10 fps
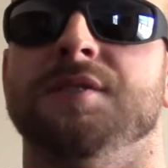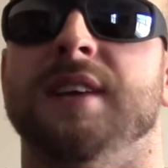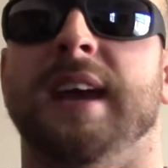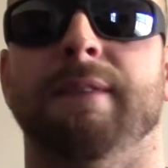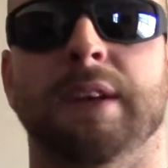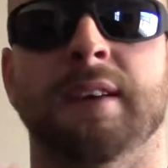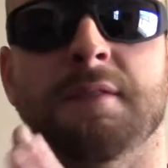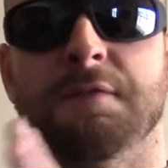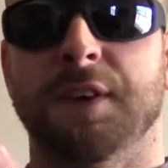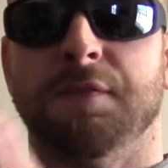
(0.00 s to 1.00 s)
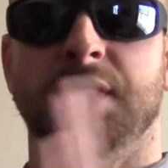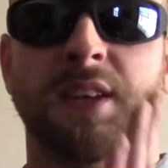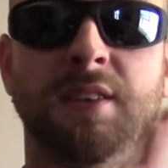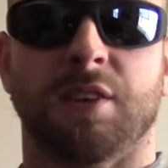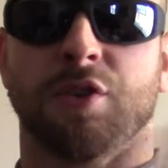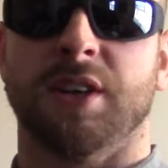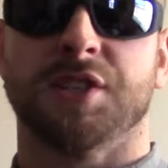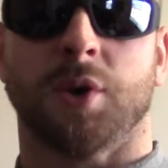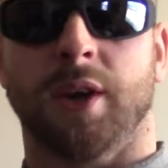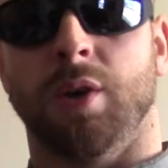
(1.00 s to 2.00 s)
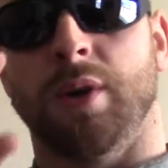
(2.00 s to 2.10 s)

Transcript: say, every 50 degrees. So I know